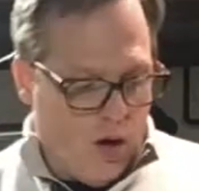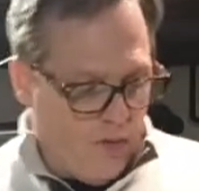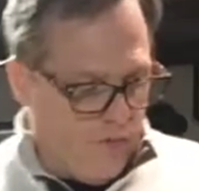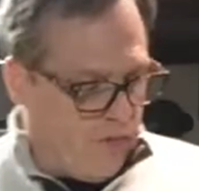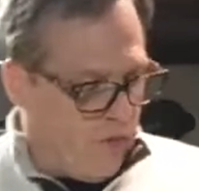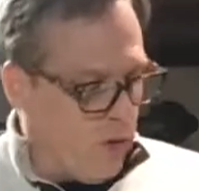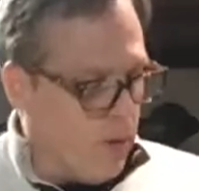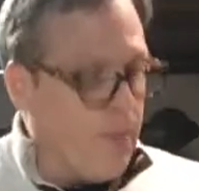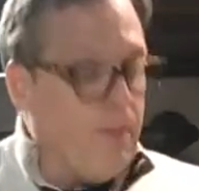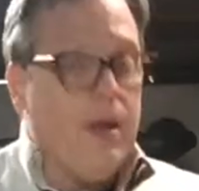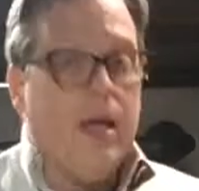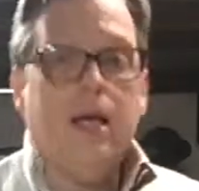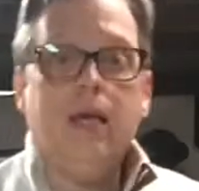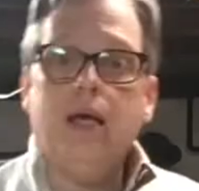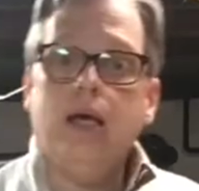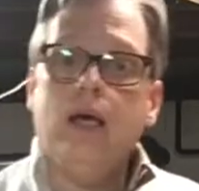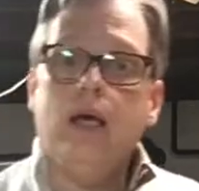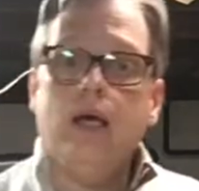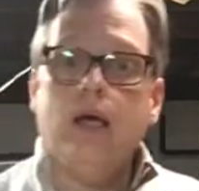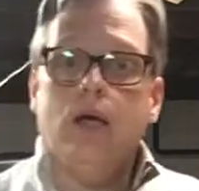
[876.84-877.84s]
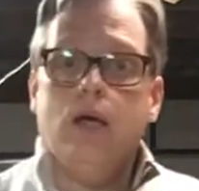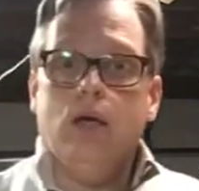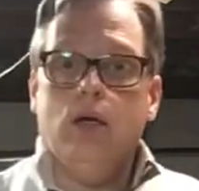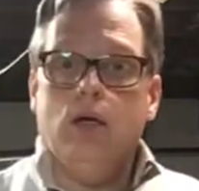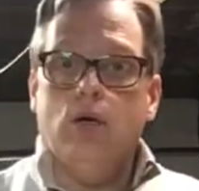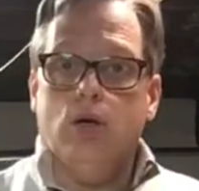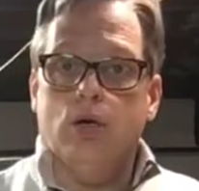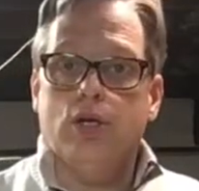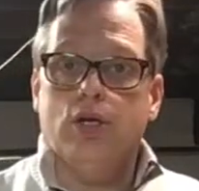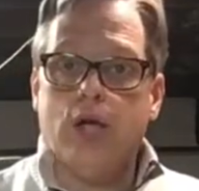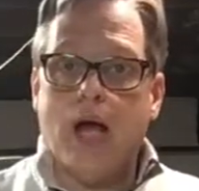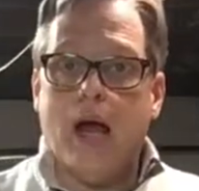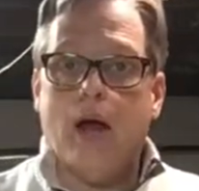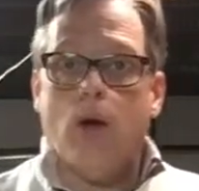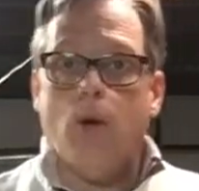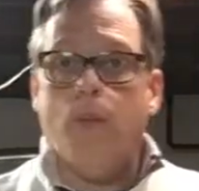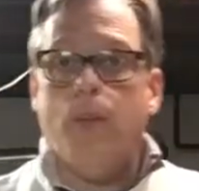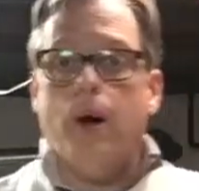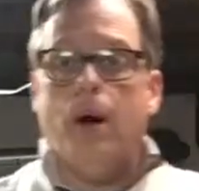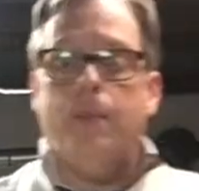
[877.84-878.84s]
for making your
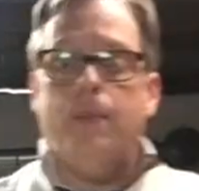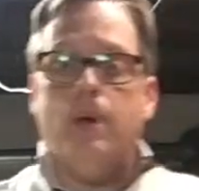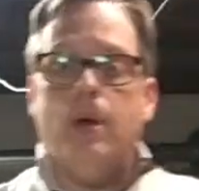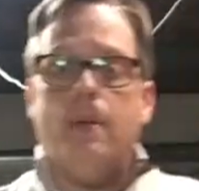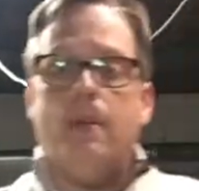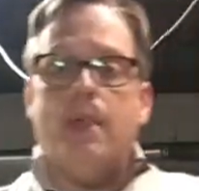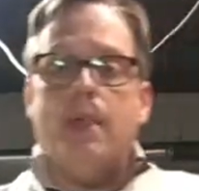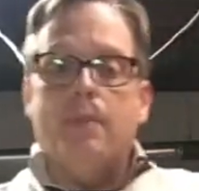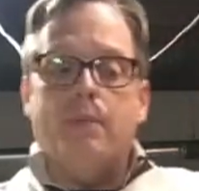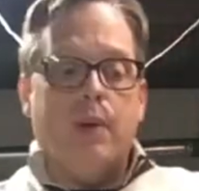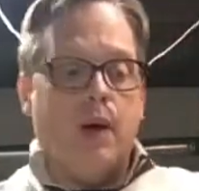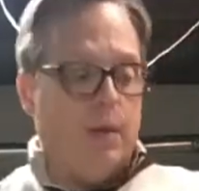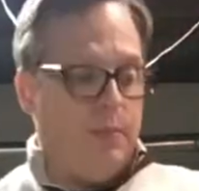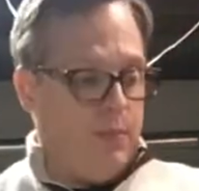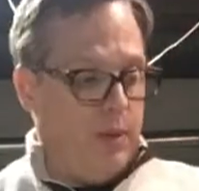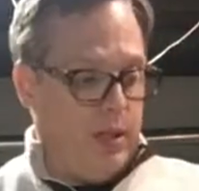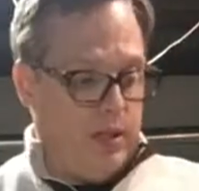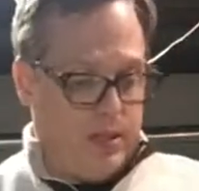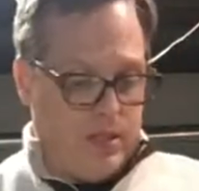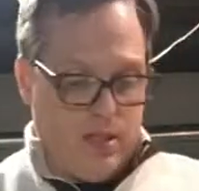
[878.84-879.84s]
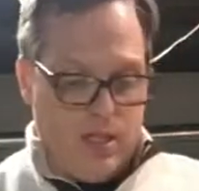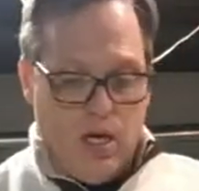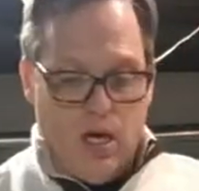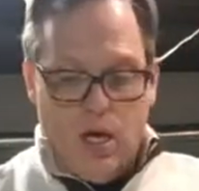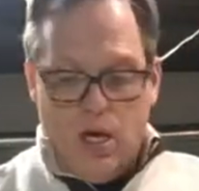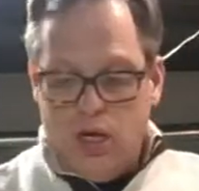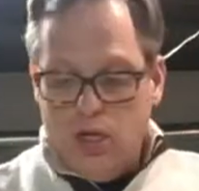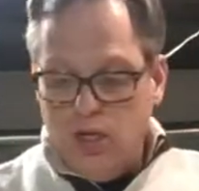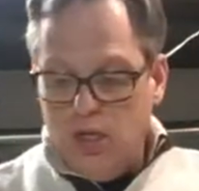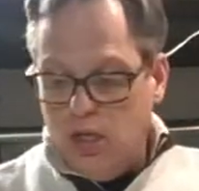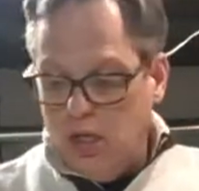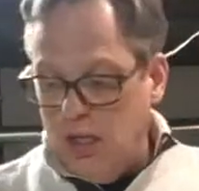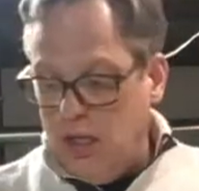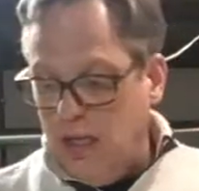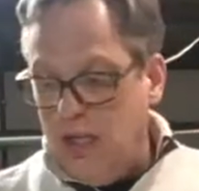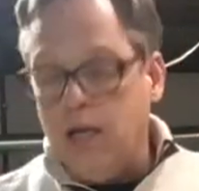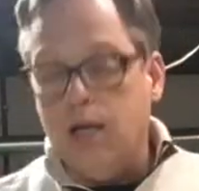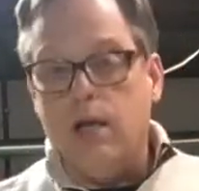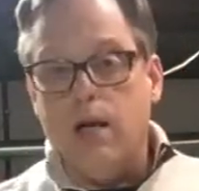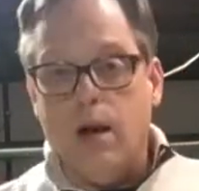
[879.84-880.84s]
shadow puppets, you
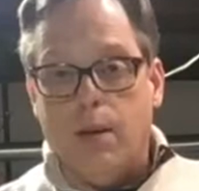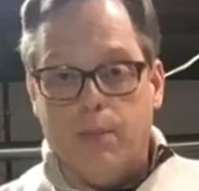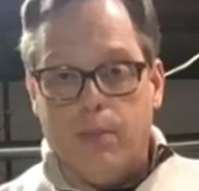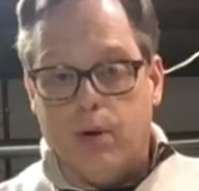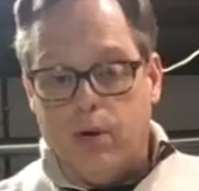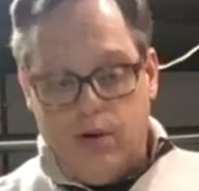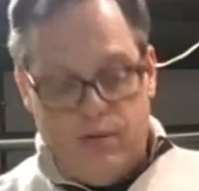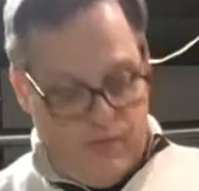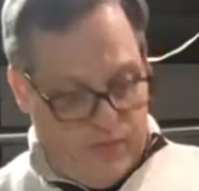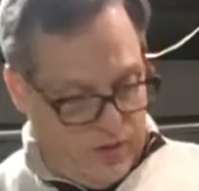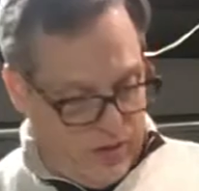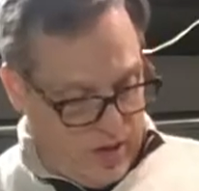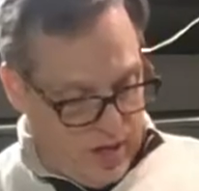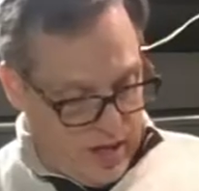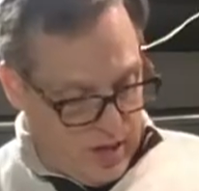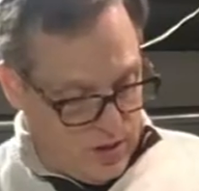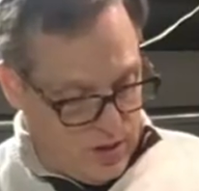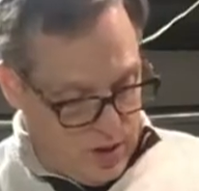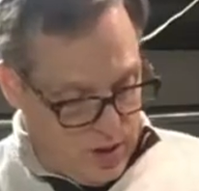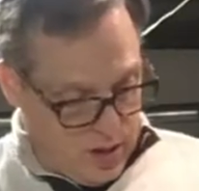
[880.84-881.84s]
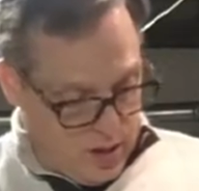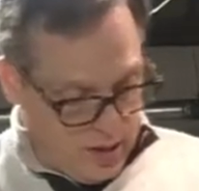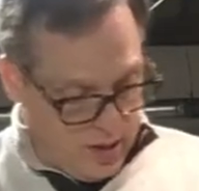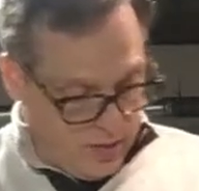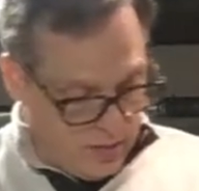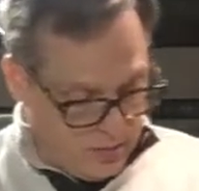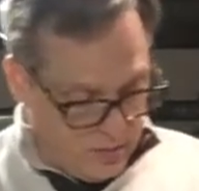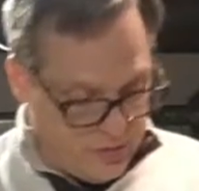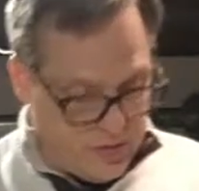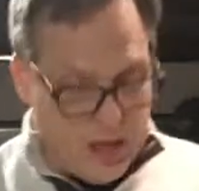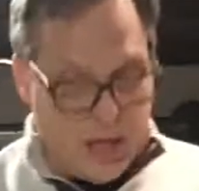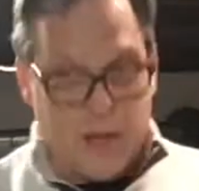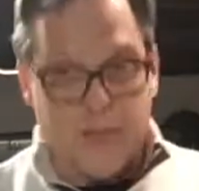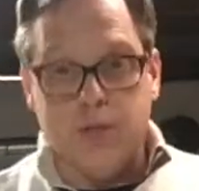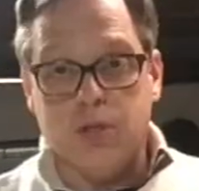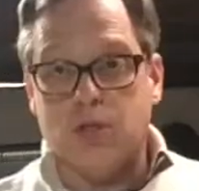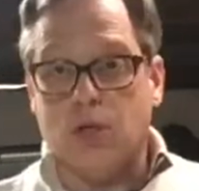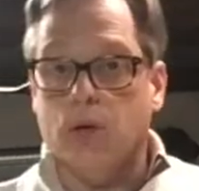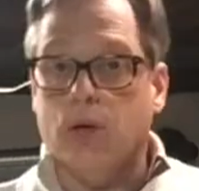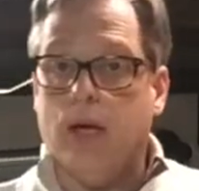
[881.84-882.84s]
need a number of things. You need a number of
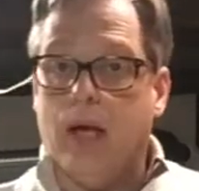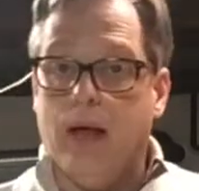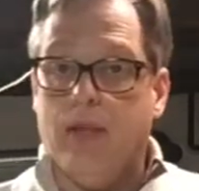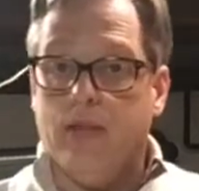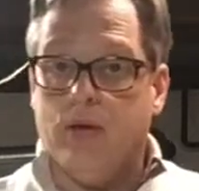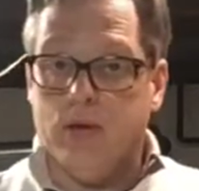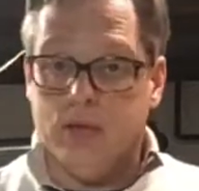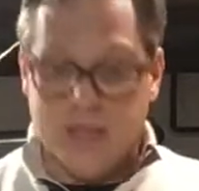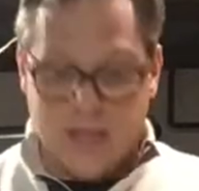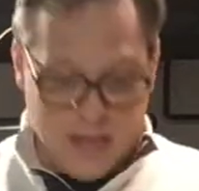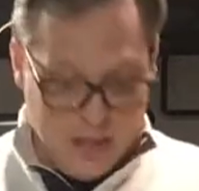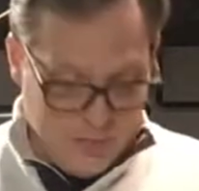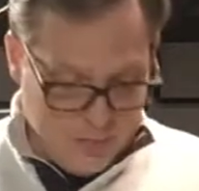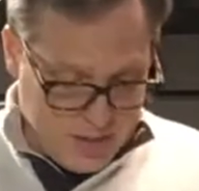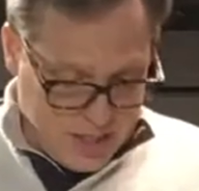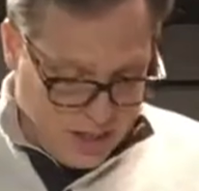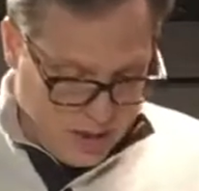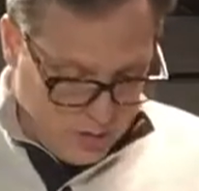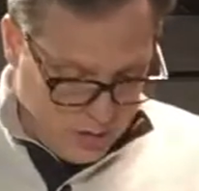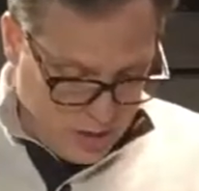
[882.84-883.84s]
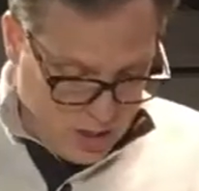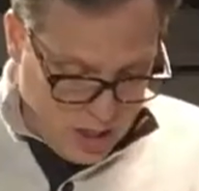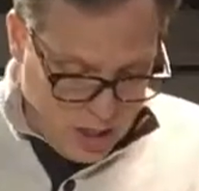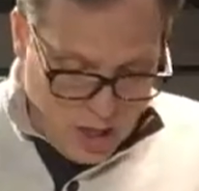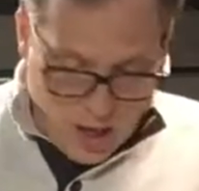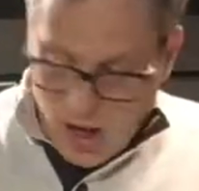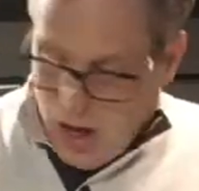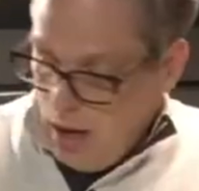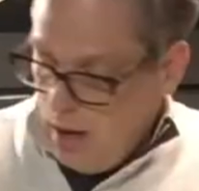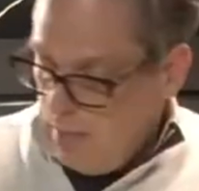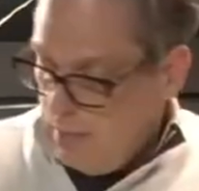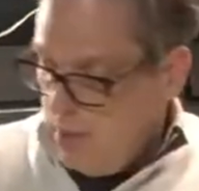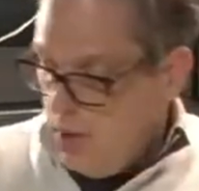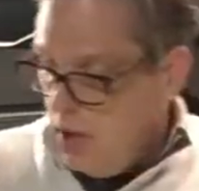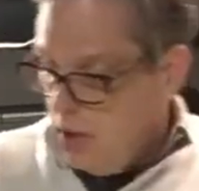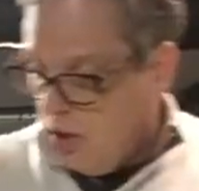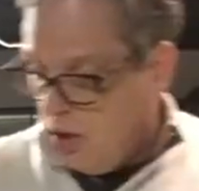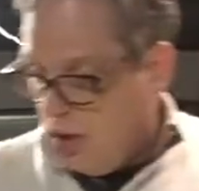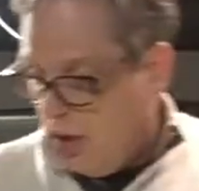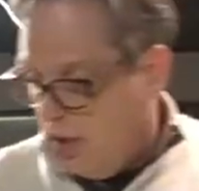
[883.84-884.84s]
items, so get those items out.
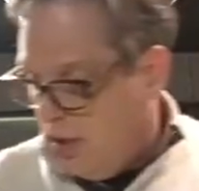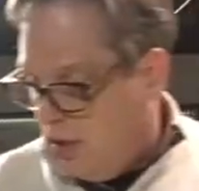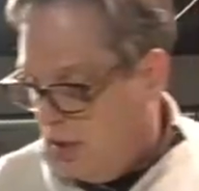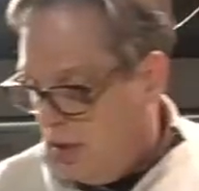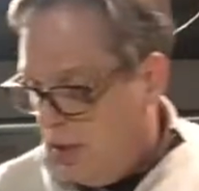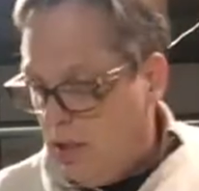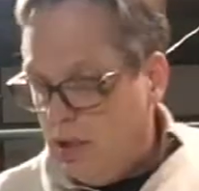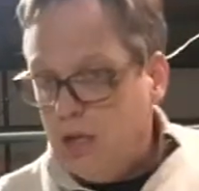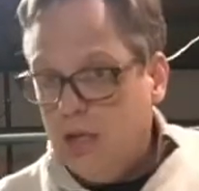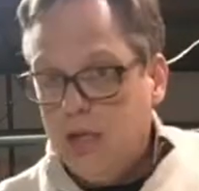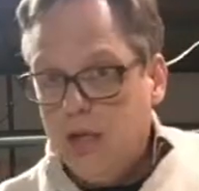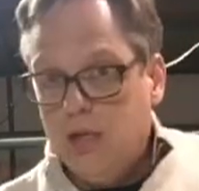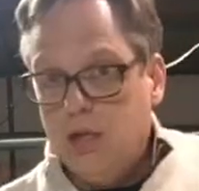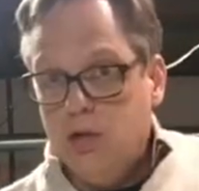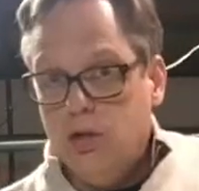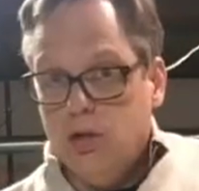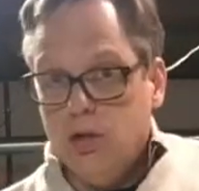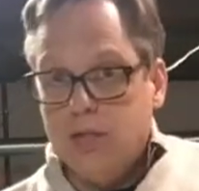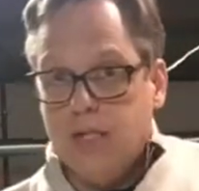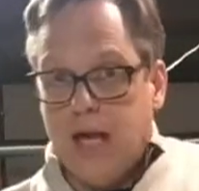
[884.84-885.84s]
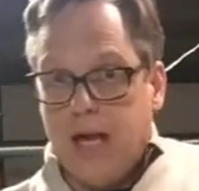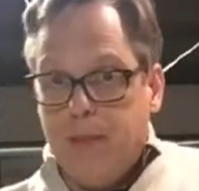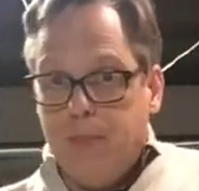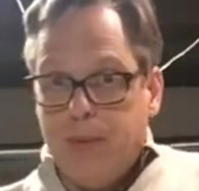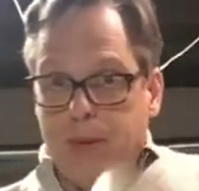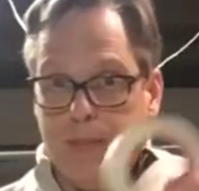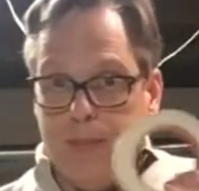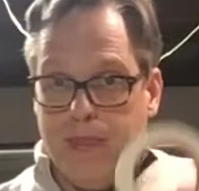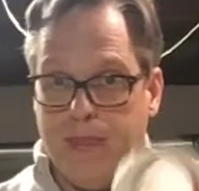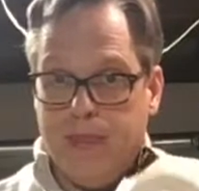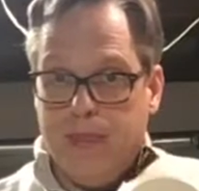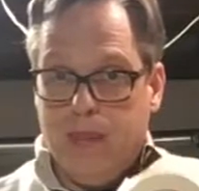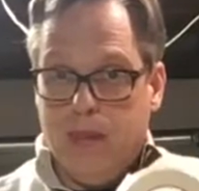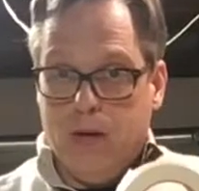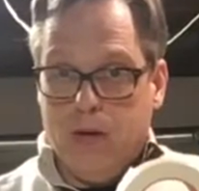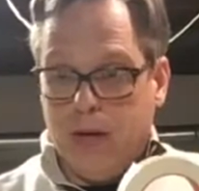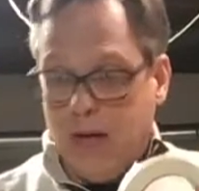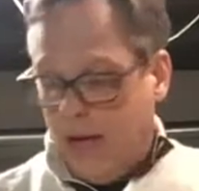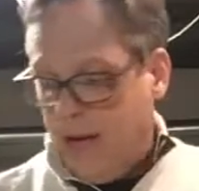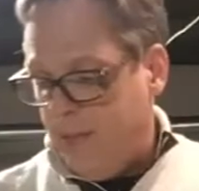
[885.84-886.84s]
You're going to need your tape,
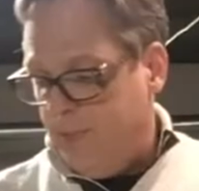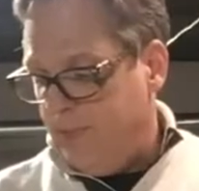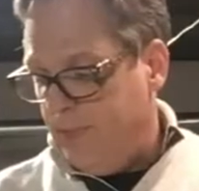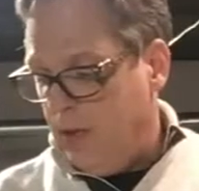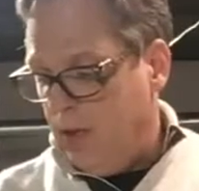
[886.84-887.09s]
okay?